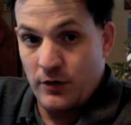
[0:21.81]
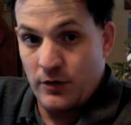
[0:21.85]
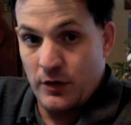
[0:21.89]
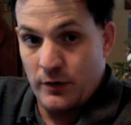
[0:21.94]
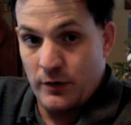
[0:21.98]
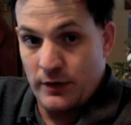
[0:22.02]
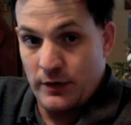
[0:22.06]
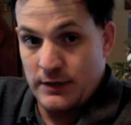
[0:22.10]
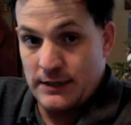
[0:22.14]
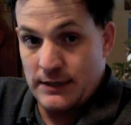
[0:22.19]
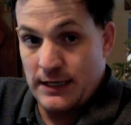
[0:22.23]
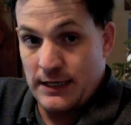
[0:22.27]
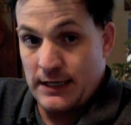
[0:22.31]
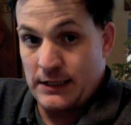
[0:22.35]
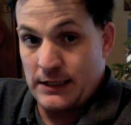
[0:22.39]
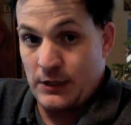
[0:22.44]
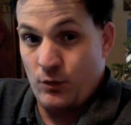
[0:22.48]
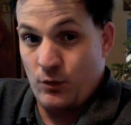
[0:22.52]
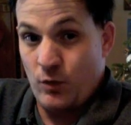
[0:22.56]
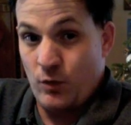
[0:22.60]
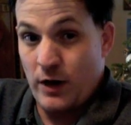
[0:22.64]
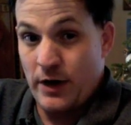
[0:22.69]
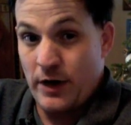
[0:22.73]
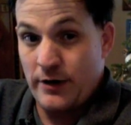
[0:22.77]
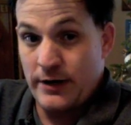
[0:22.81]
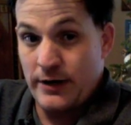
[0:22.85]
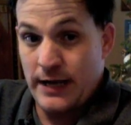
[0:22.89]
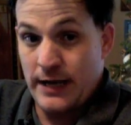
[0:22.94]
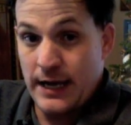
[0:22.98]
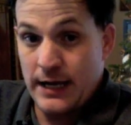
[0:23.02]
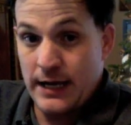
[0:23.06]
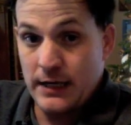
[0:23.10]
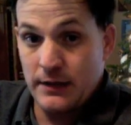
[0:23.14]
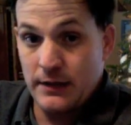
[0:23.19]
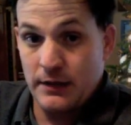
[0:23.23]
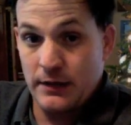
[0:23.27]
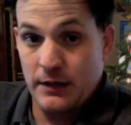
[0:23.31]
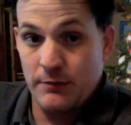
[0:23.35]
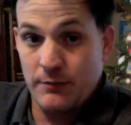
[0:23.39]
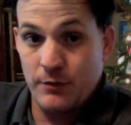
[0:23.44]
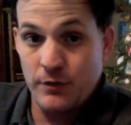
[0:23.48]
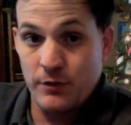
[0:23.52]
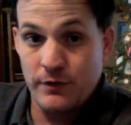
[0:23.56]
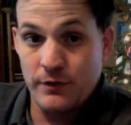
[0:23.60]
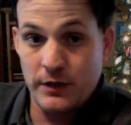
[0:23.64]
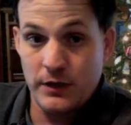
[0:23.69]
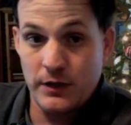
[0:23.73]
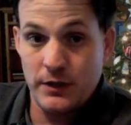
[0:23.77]
know exactly where yet that I'm
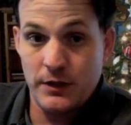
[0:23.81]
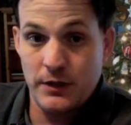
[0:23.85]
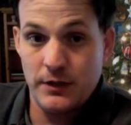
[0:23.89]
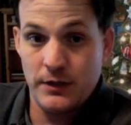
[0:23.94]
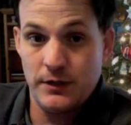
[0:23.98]
moving.